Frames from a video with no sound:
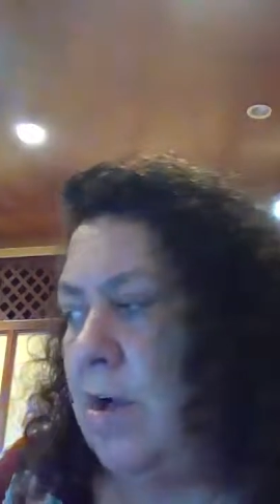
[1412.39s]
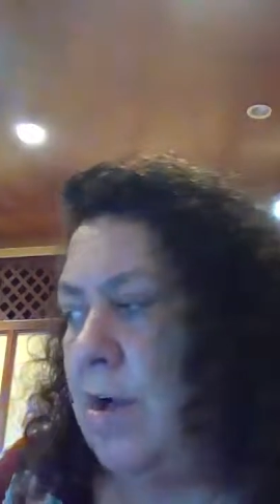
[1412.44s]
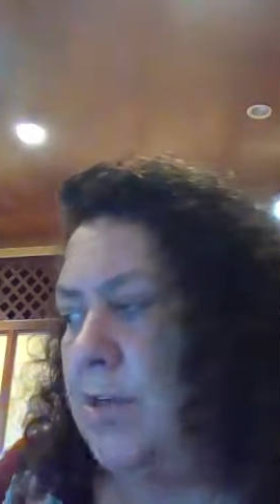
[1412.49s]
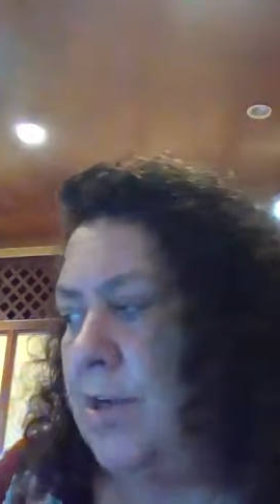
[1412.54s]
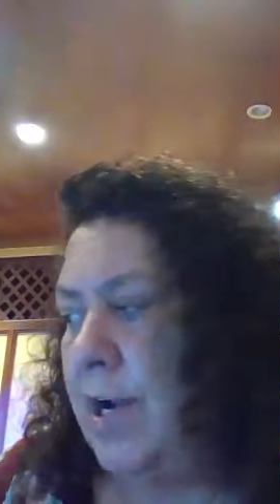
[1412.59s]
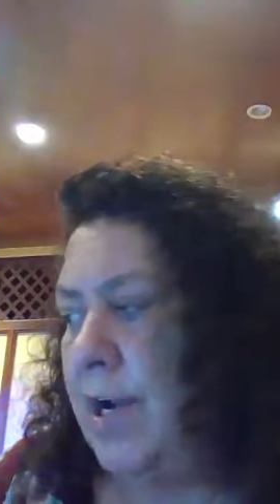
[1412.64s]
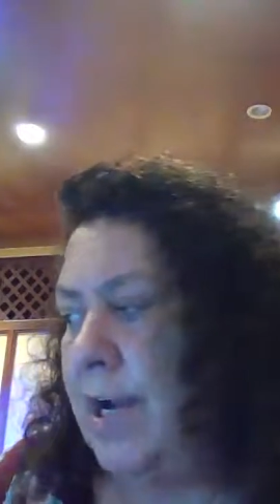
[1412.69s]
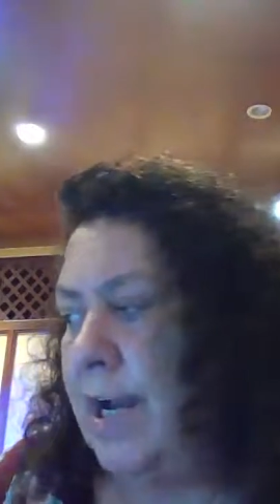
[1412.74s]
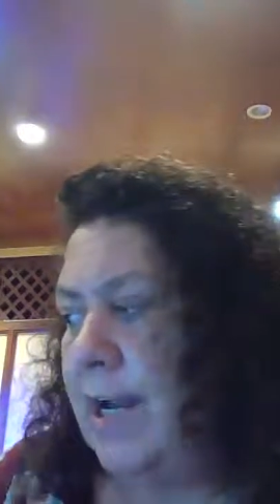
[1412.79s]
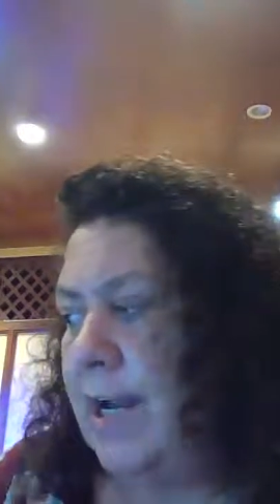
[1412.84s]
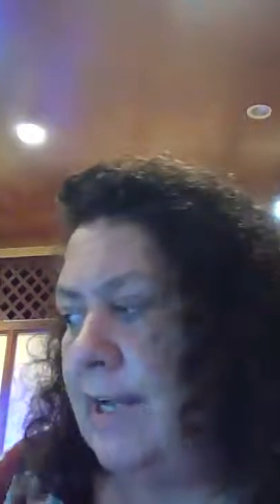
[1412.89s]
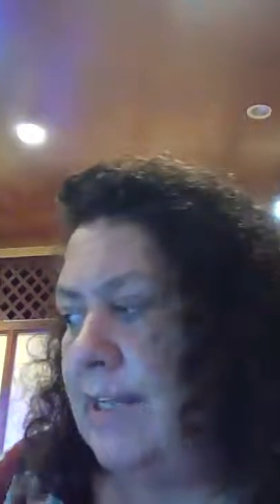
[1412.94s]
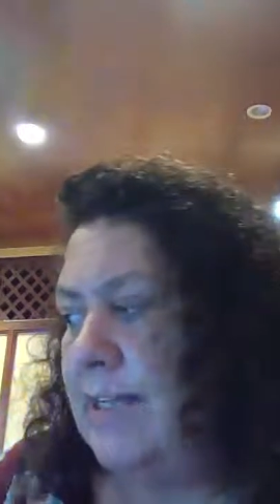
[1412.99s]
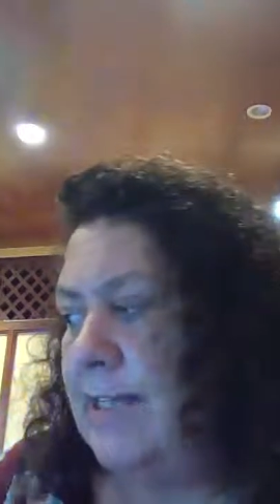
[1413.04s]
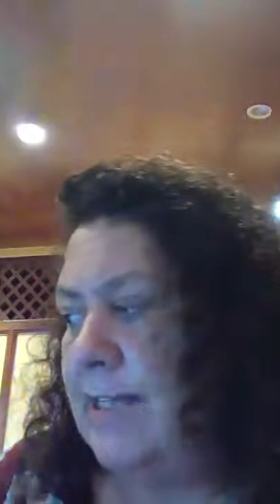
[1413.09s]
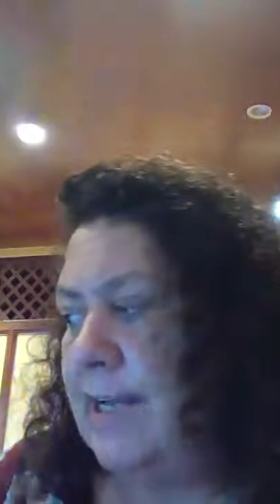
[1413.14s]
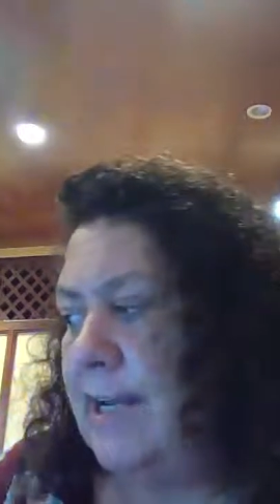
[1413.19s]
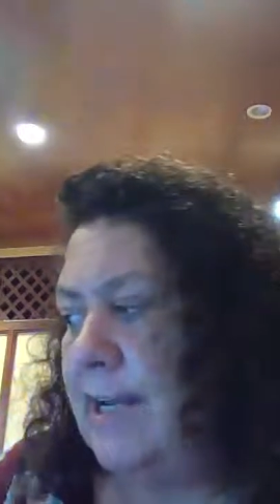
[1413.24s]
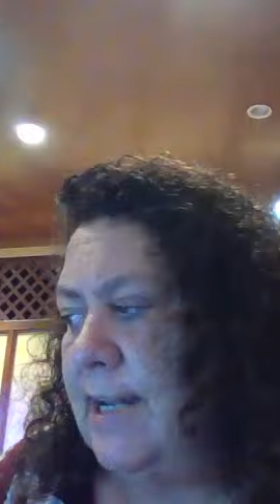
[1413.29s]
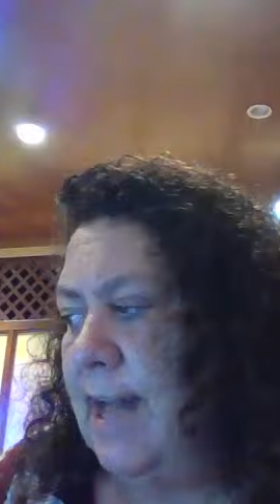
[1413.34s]
I'll try to
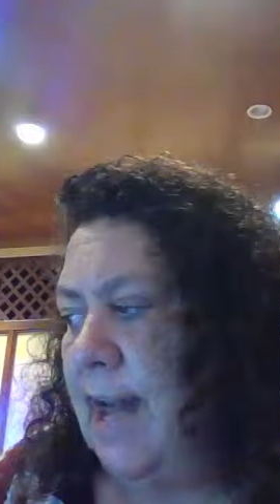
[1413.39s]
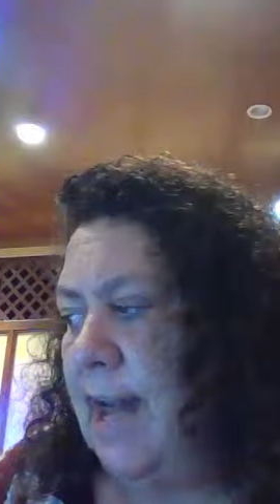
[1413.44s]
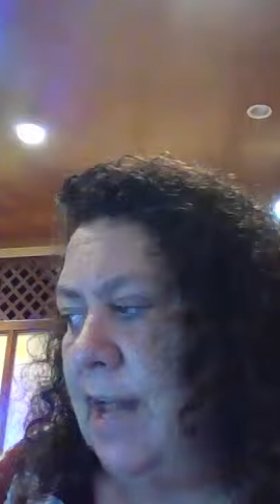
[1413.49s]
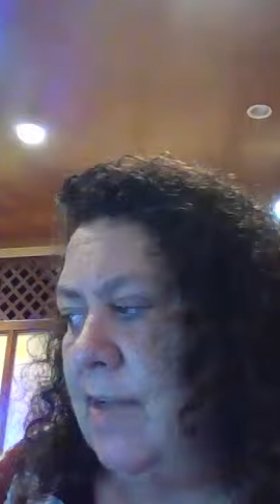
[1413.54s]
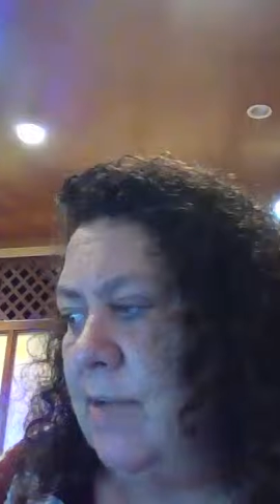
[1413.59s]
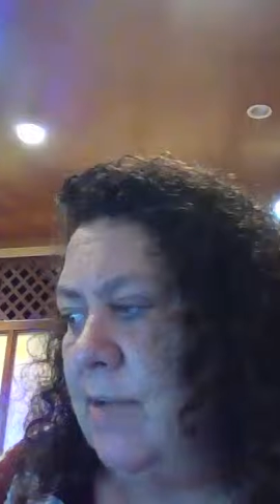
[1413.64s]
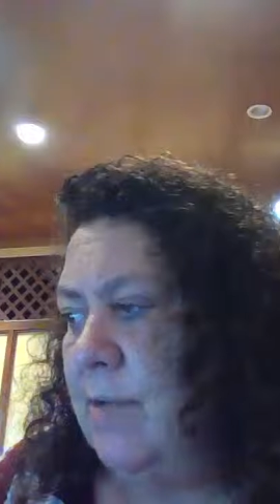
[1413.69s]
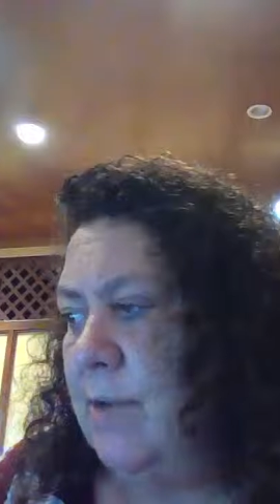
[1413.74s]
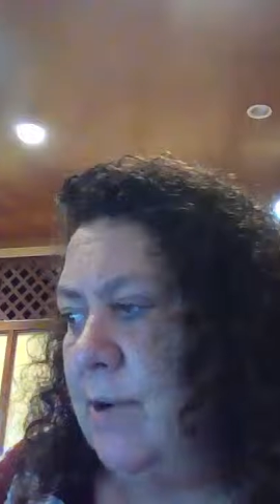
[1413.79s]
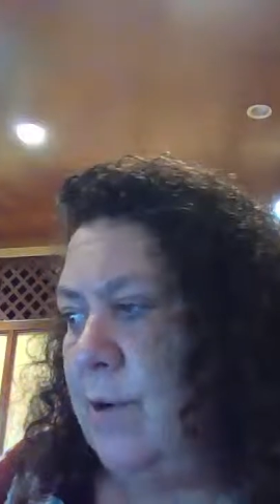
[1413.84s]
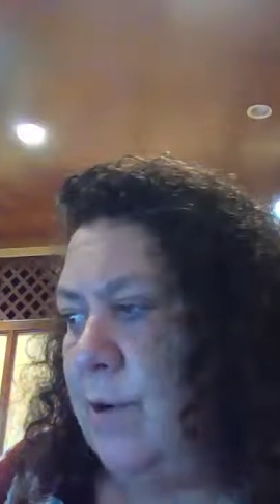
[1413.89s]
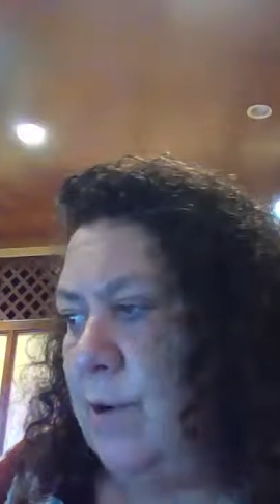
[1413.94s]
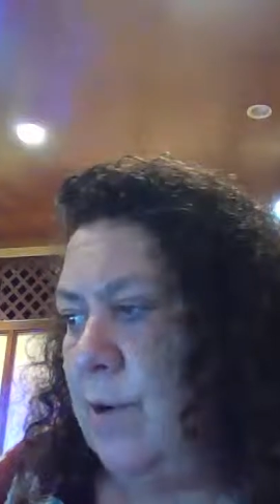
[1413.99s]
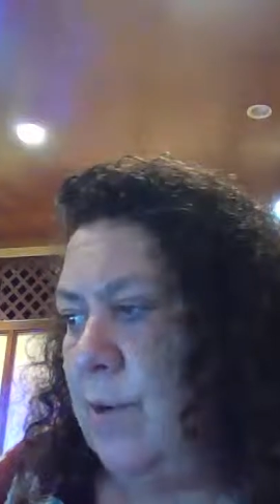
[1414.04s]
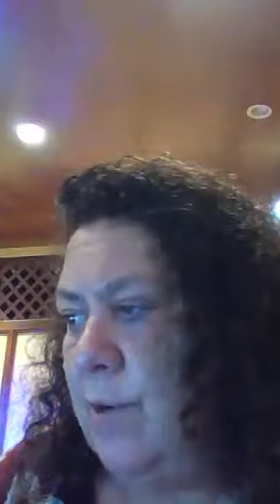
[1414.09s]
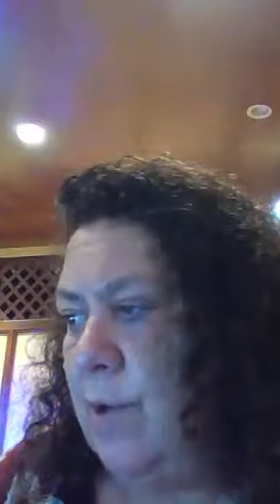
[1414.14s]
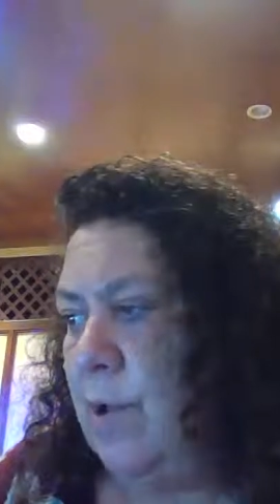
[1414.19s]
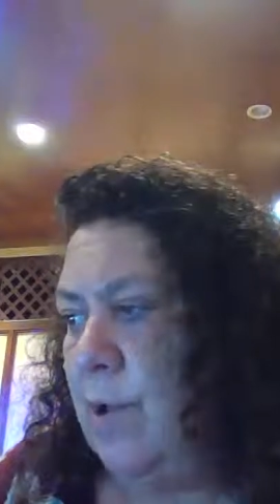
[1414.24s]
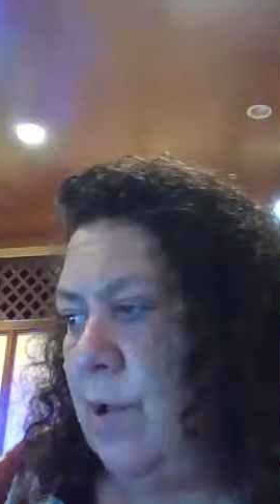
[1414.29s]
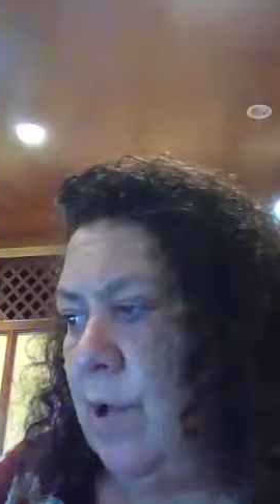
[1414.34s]
extend that
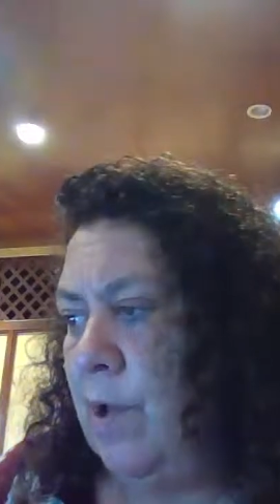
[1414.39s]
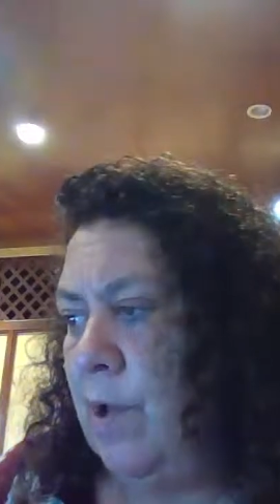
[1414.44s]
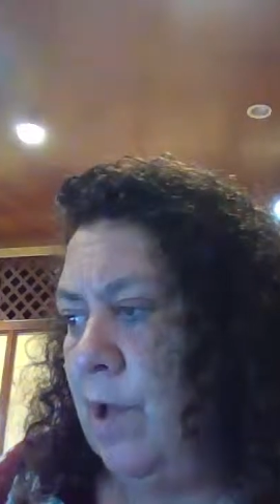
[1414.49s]
through